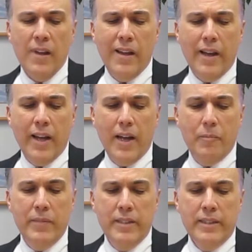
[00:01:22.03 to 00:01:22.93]

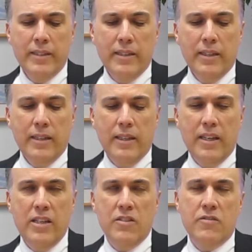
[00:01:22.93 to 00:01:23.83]

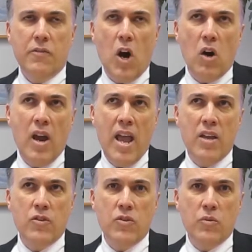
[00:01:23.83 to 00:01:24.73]
As far
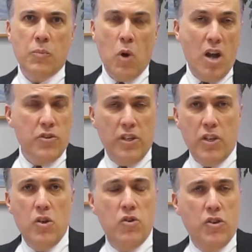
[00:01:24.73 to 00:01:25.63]
as
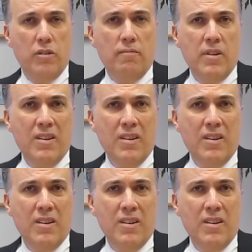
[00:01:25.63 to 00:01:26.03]
prosecution,